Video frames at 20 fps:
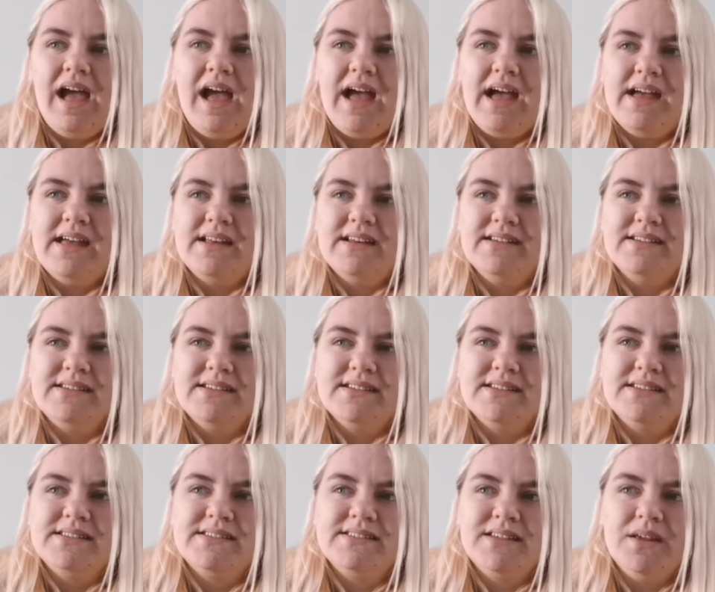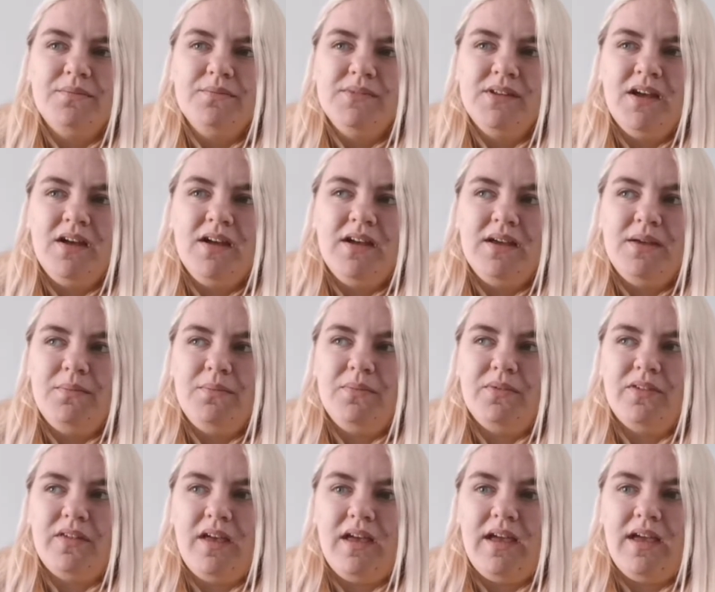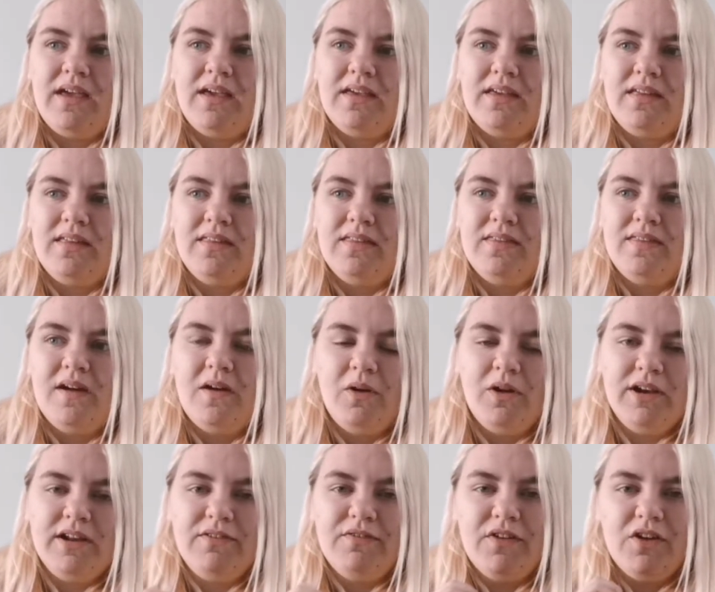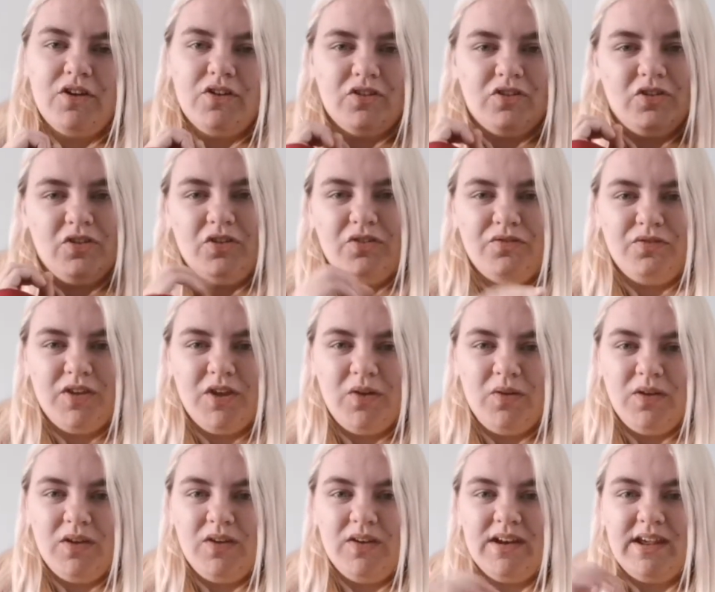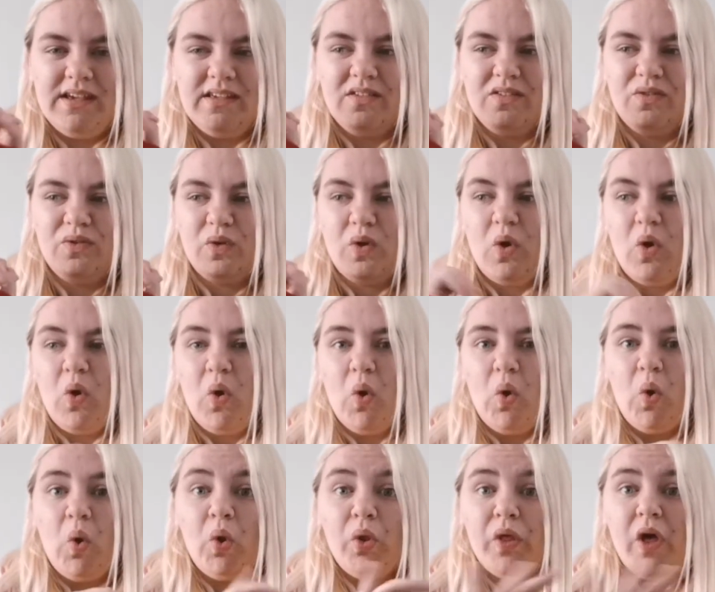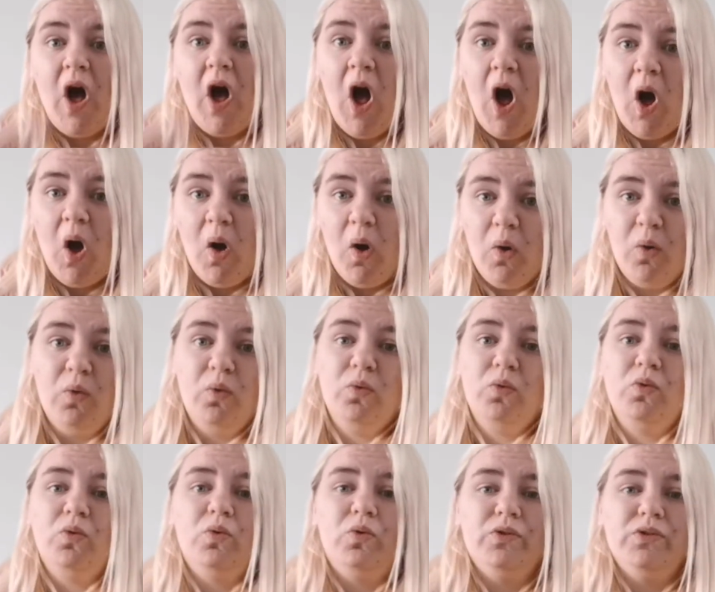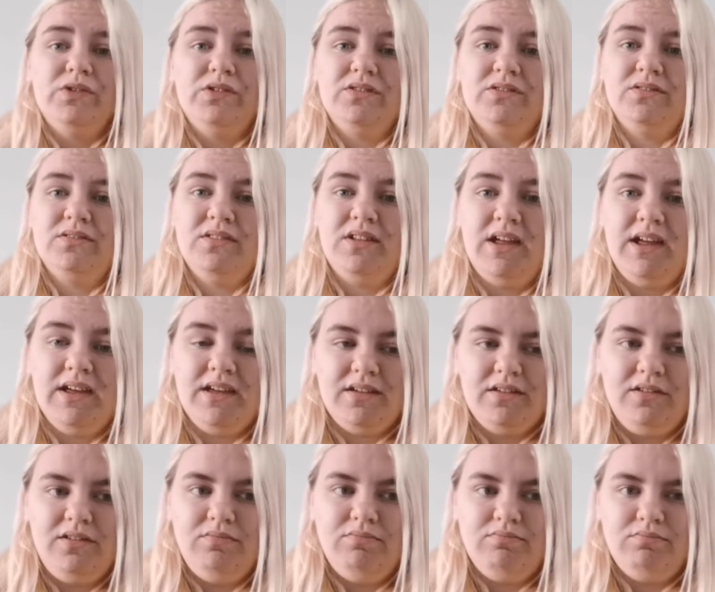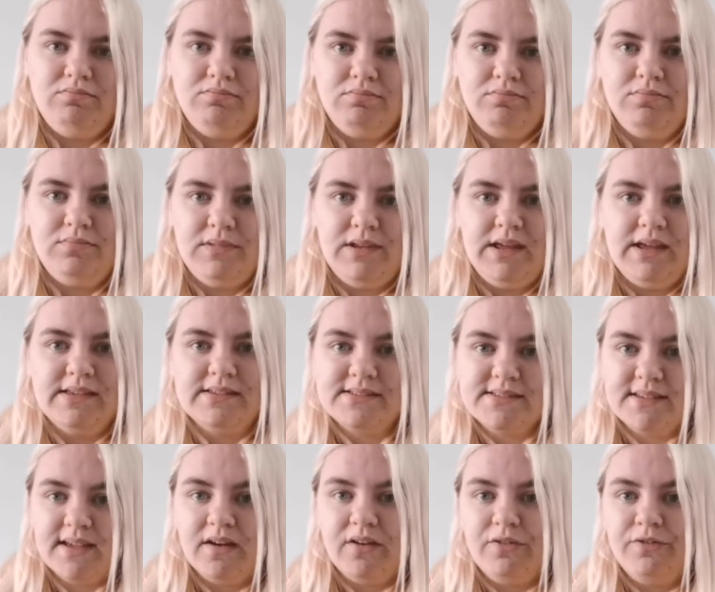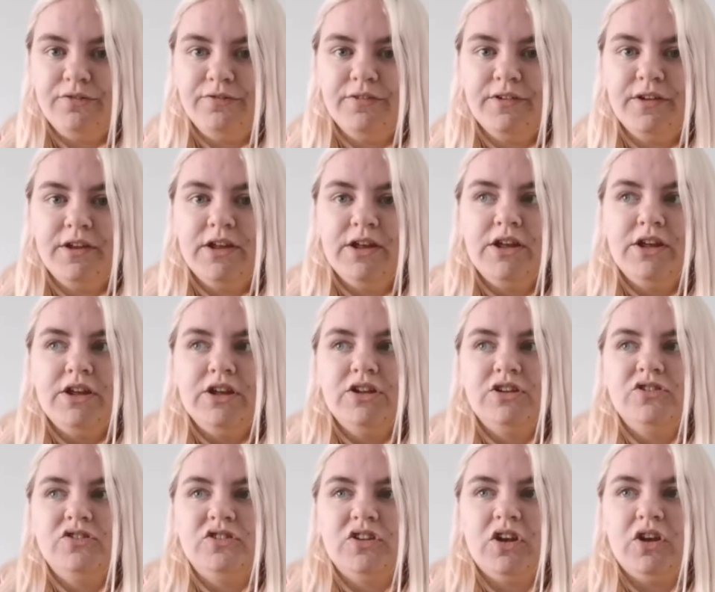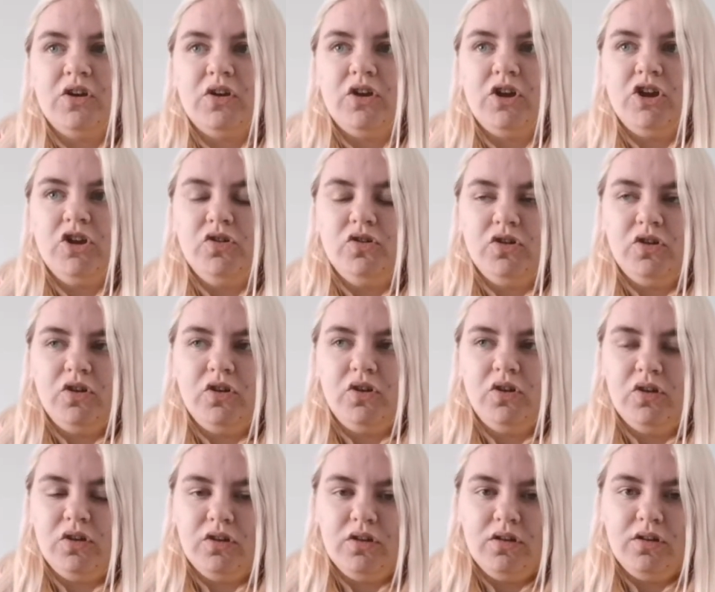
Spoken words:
And sometimes they'll only focus on a few units or the whole course itself. So you do